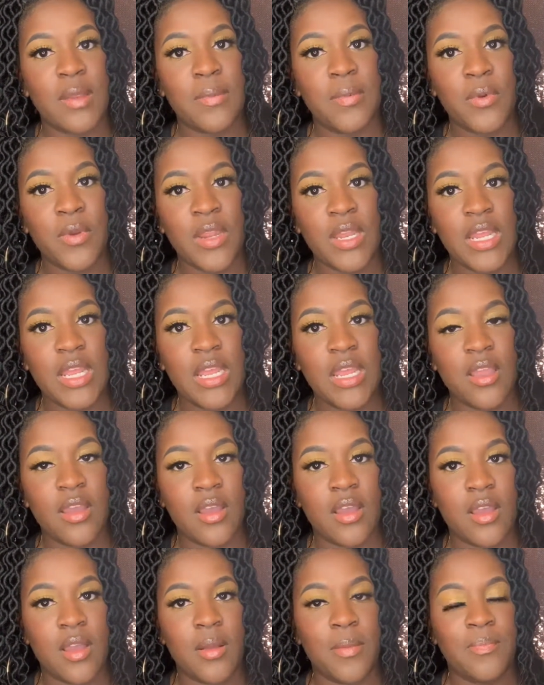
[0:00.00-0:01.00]
pretty,
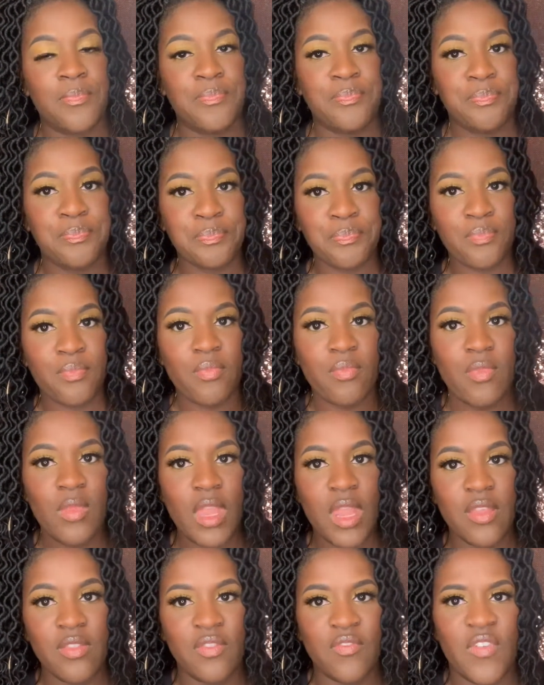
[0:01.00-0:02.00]

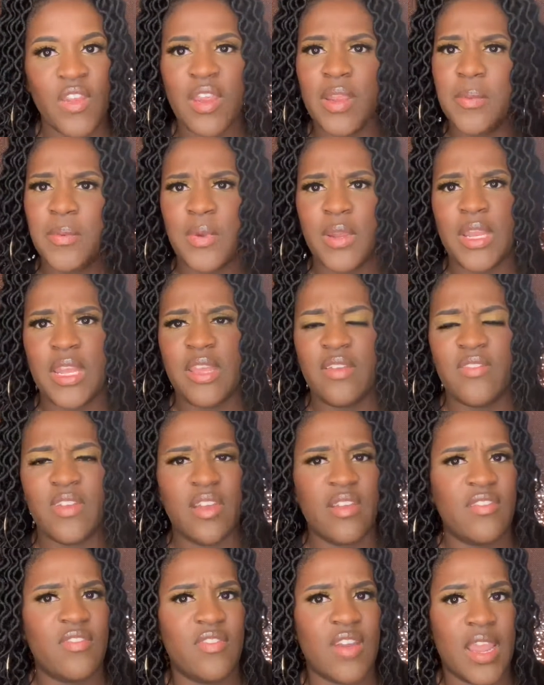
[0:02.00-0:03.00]

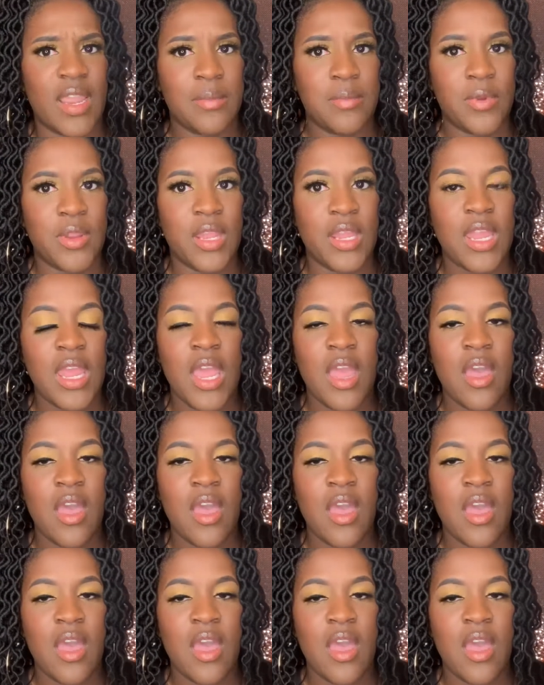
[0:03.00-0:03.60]
very vibrant.